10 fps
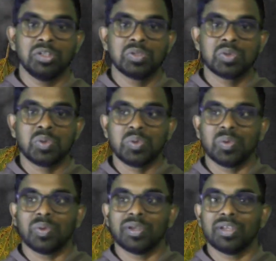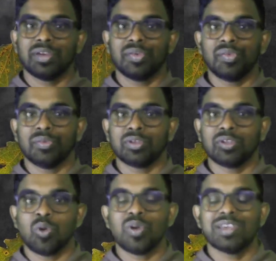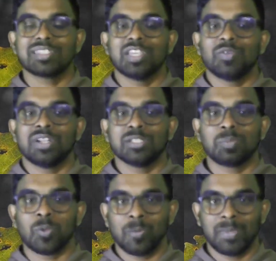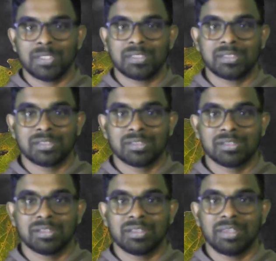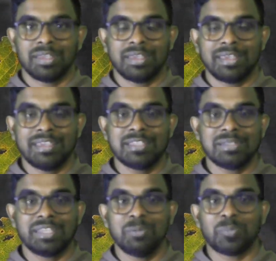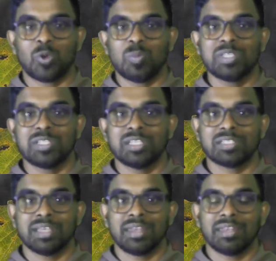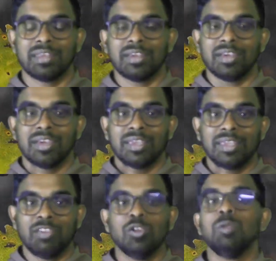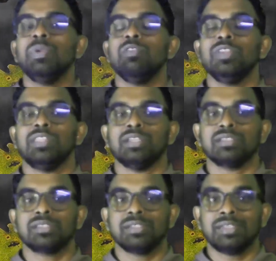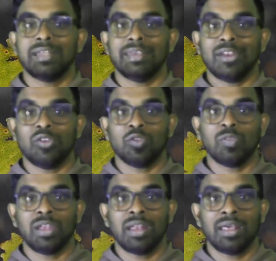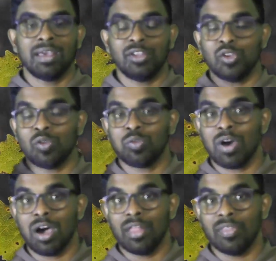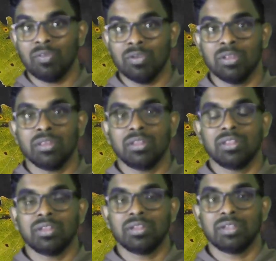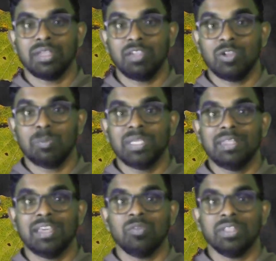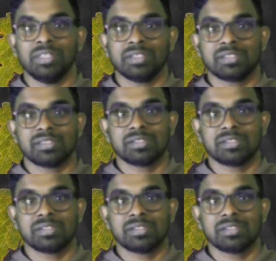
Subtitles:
So God has given us promise. He promised us that He will be with us till the end of the world. He will be there with us.